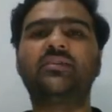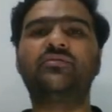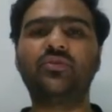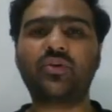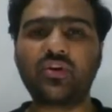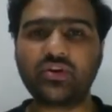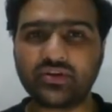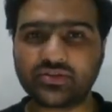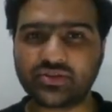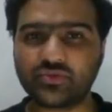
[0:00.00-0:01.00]
if your
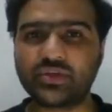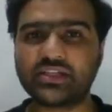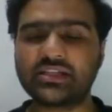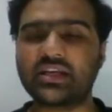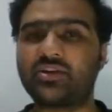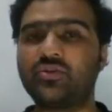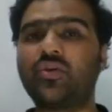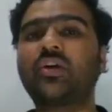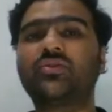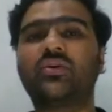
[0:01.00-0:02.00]
students are
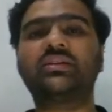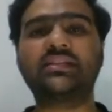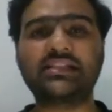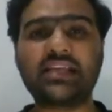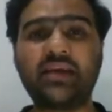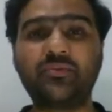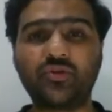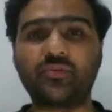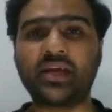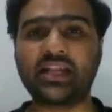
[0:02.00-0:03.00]
not on the same
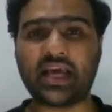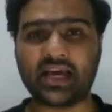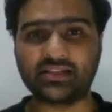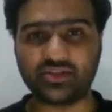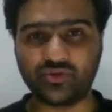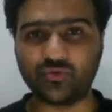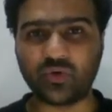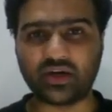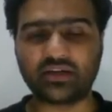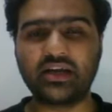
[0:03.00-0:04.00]
domain as you
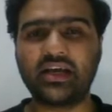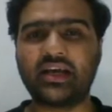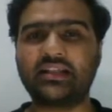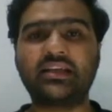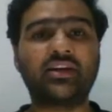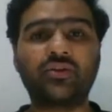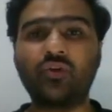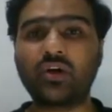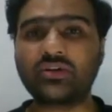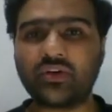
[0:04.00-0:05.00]
are and they are
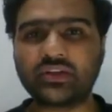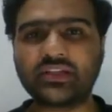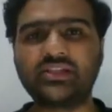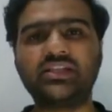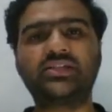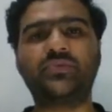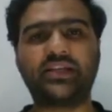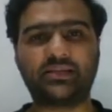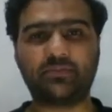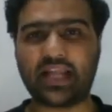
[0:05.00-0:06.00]
not on the G
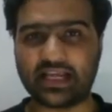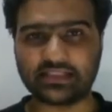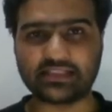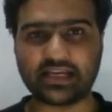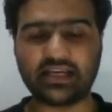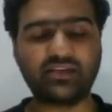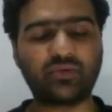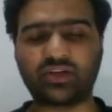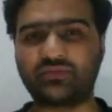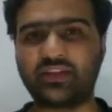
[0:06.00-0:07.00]
Suite plans, any
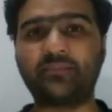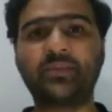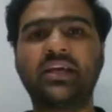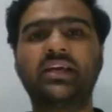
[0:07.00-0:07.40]
one of them,